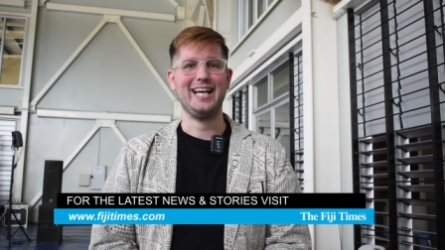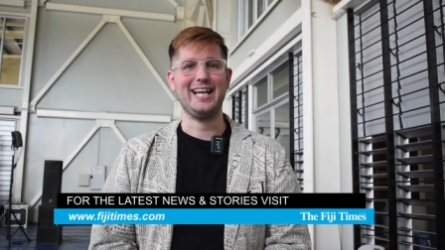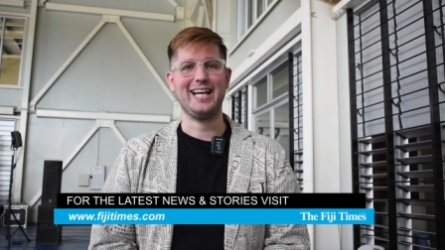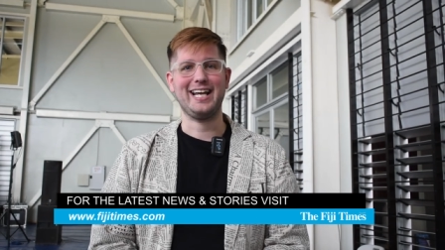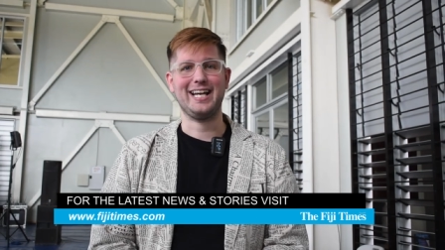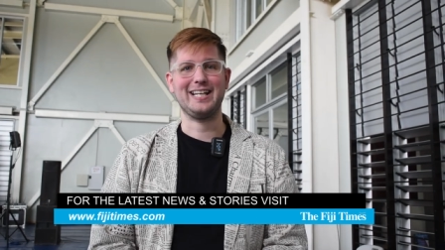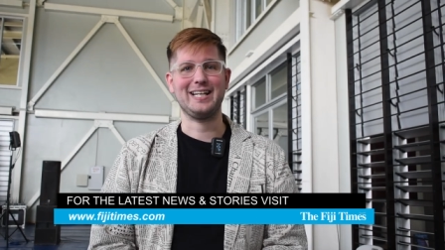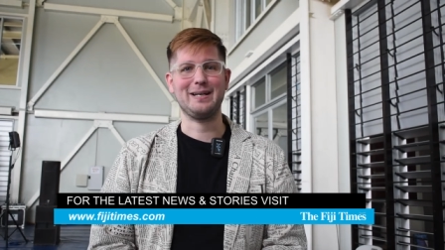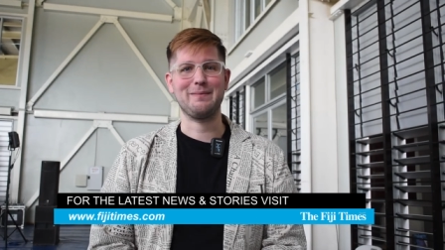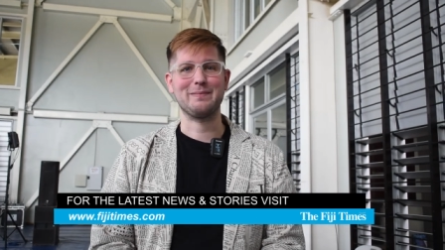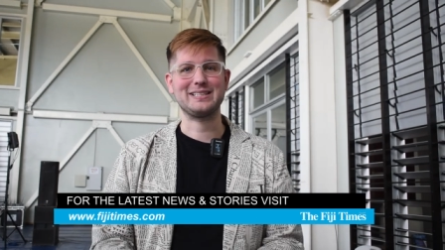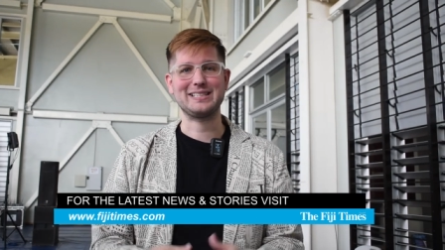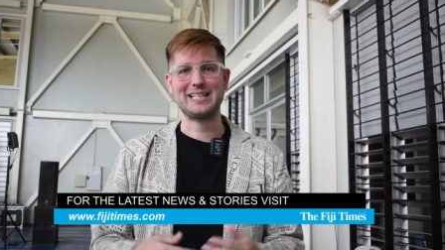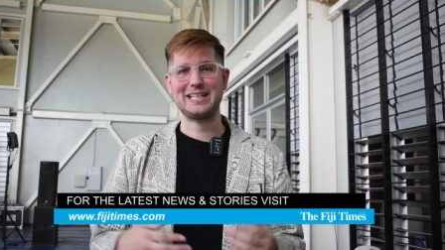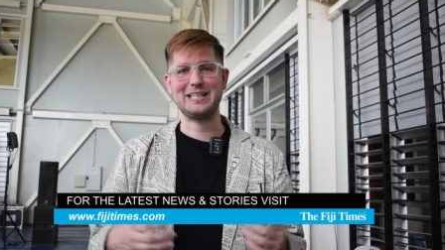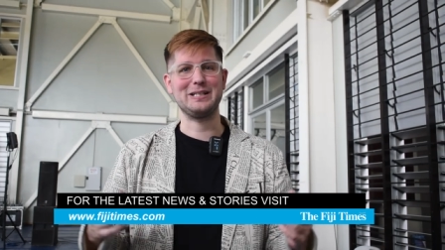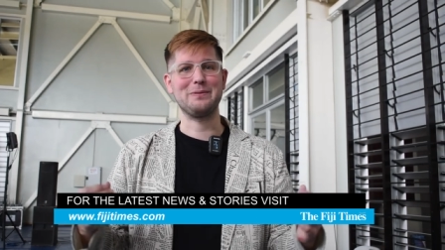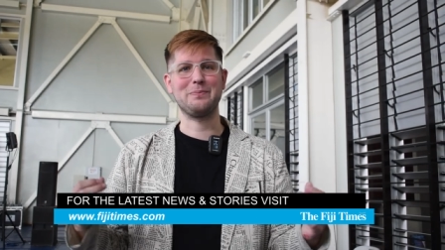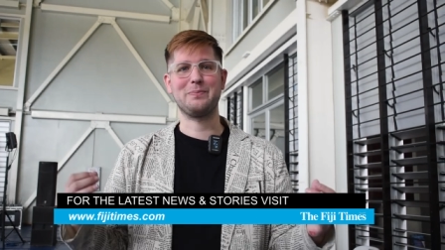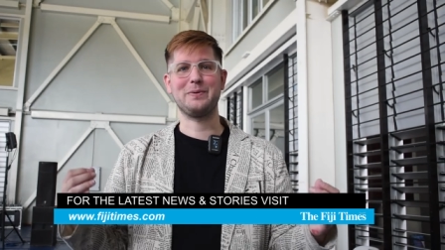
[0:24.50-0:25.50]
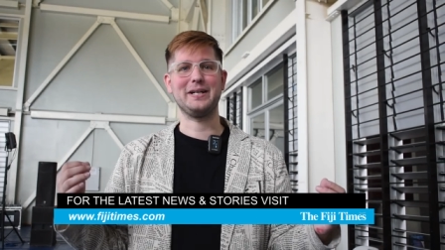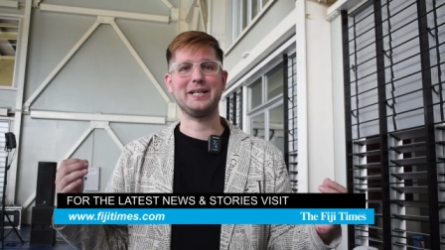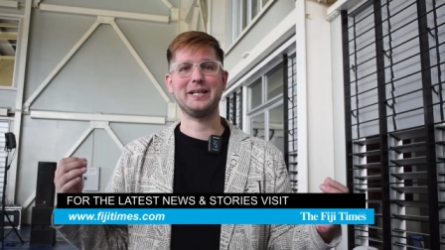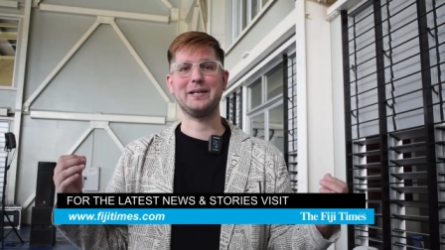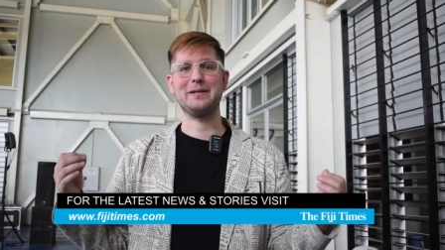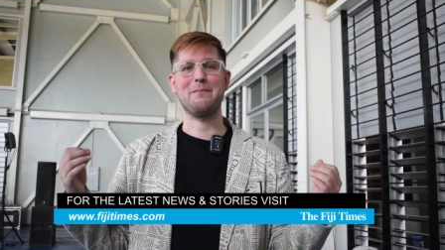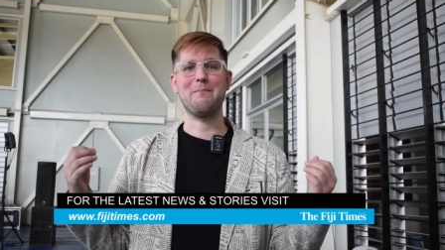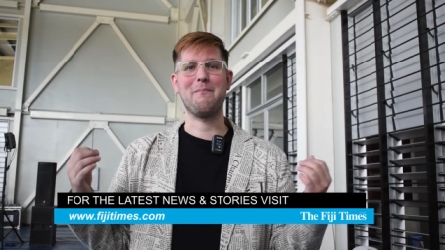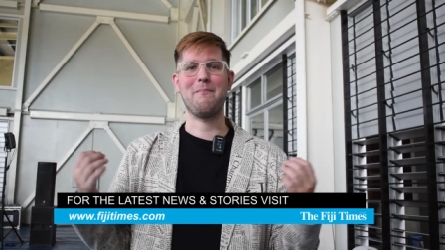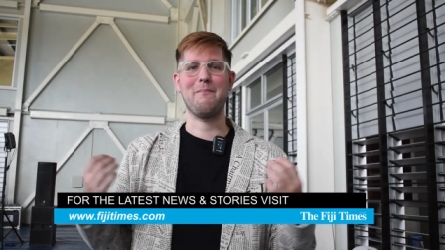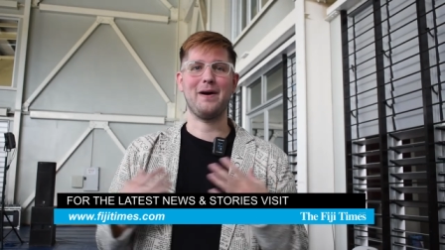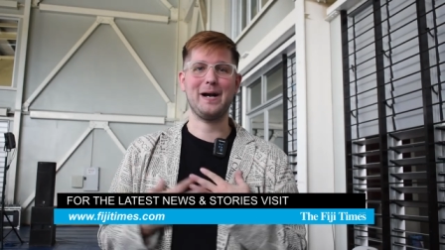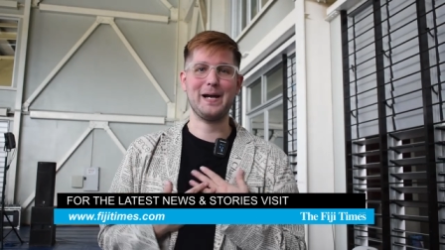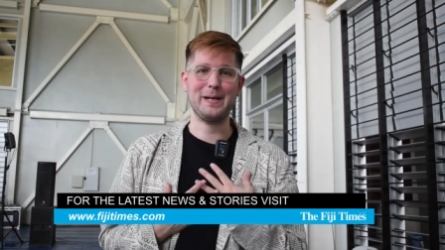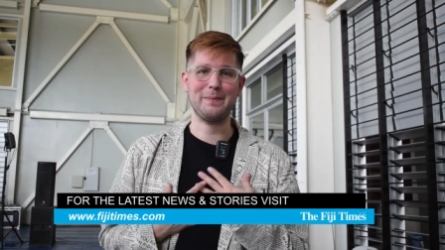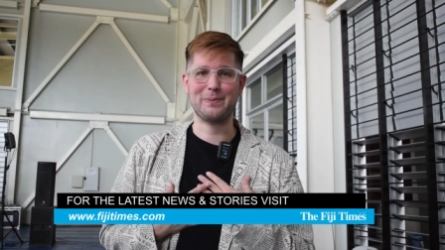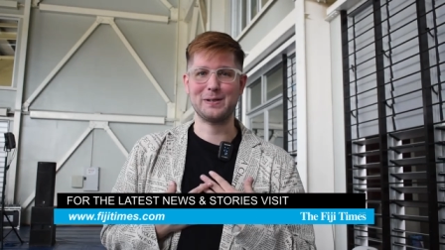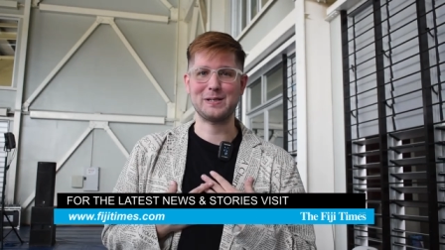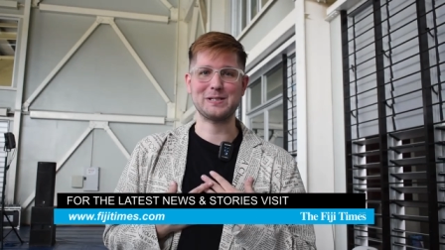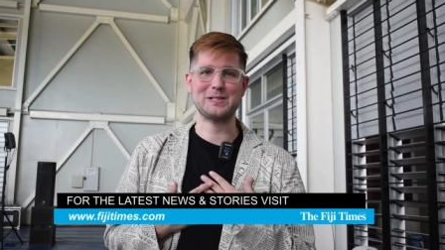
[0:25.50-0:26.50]
and I'm excited to bring
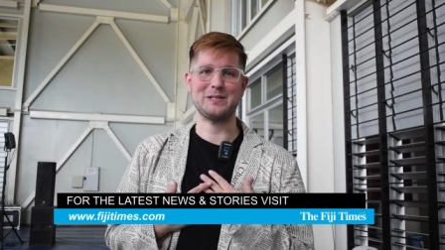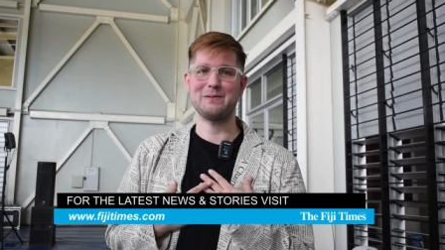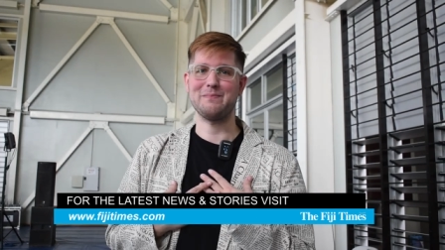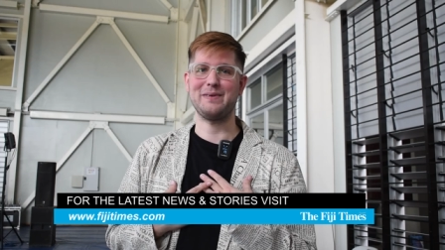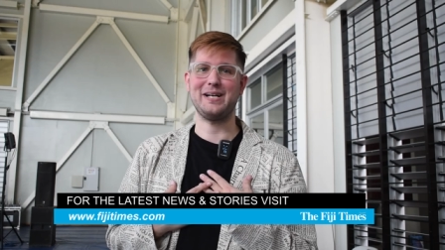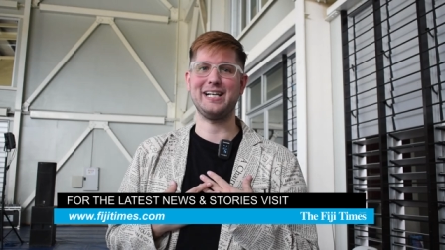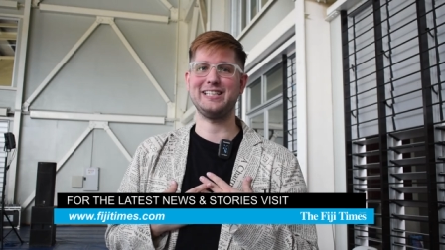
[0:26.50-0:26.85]
my personal